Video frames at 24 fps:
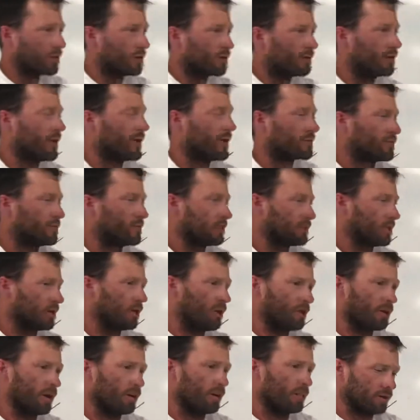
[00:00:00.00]
directions. You
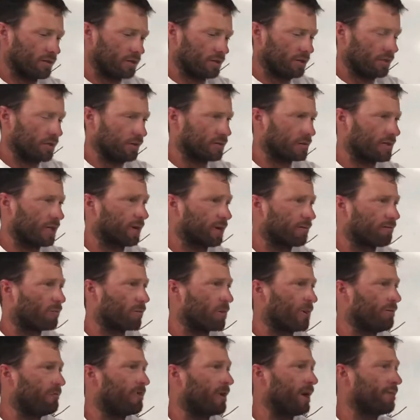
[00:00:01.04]
know, there was like a
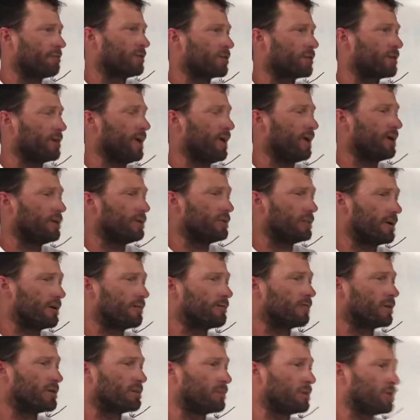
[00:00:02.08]
45-degree angle
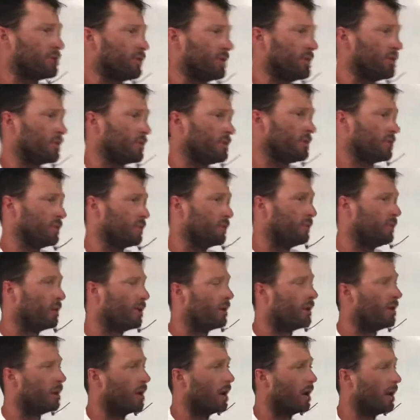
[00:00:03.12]
difference between the two.
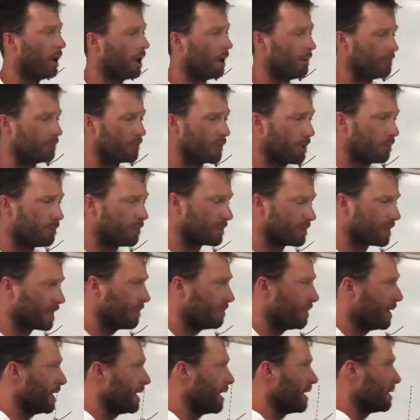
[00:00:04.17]
But
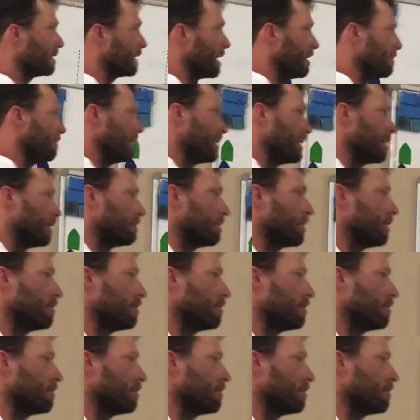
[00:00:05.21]
that made it